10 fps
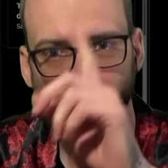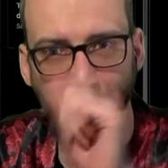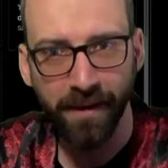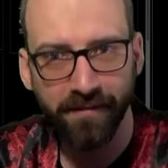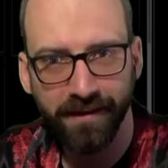
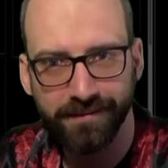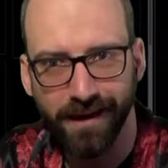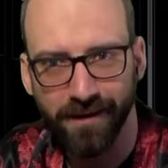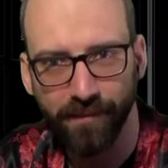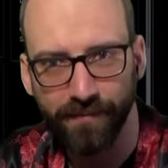I'm not even going to
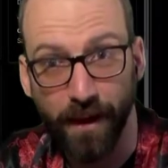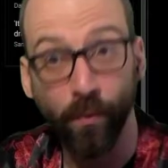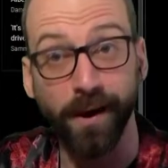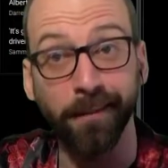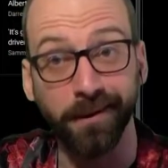talk about that.
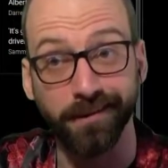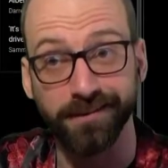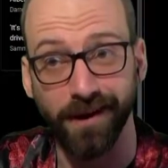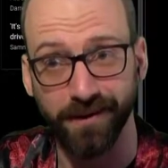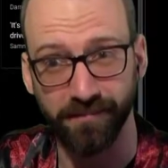What I'm going to
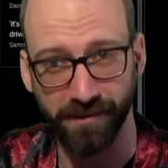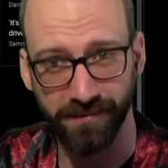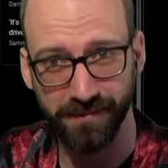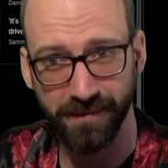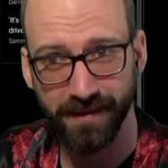talk about
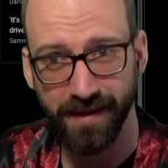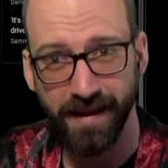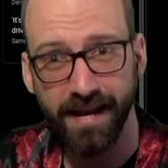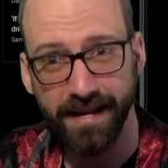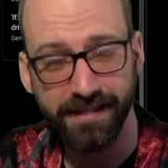
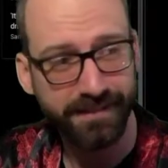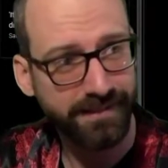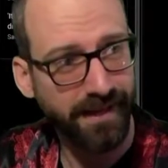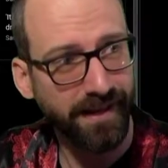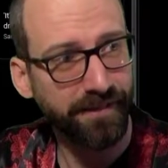
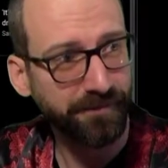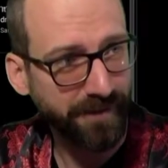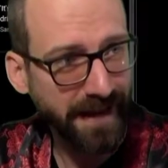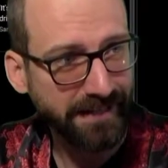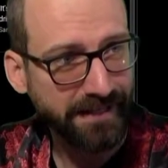is the
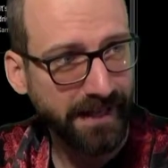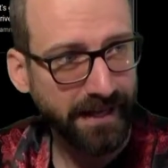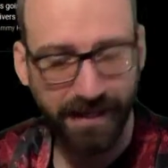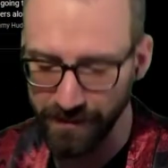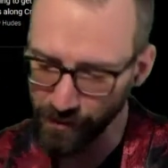fact,
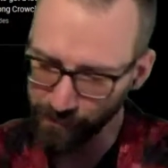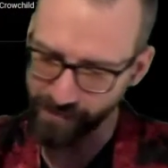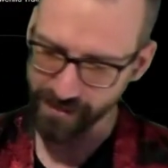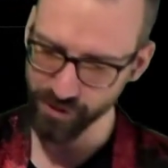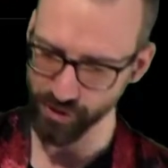can you
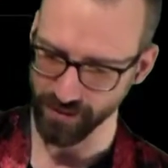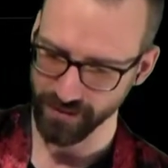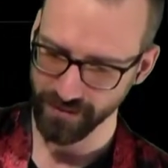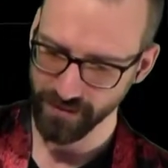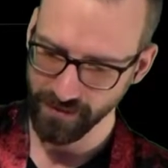picture
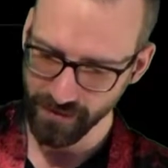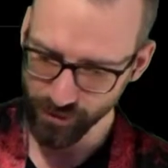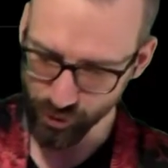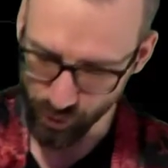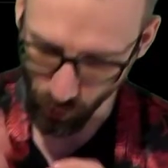
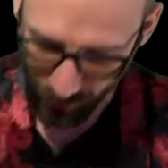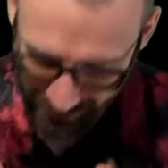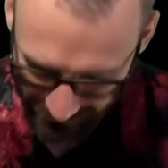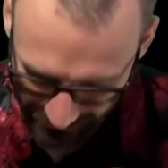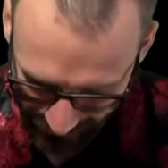
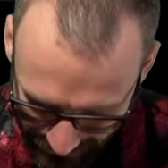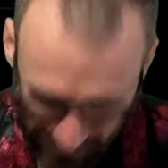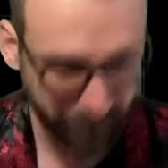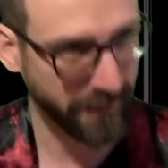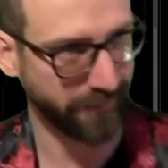Jordan
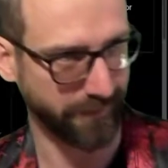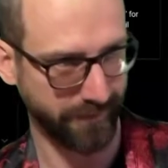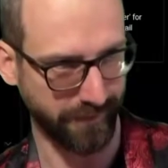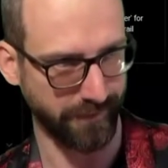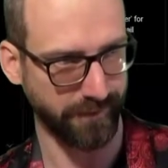goddamn
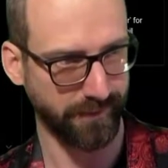Peterson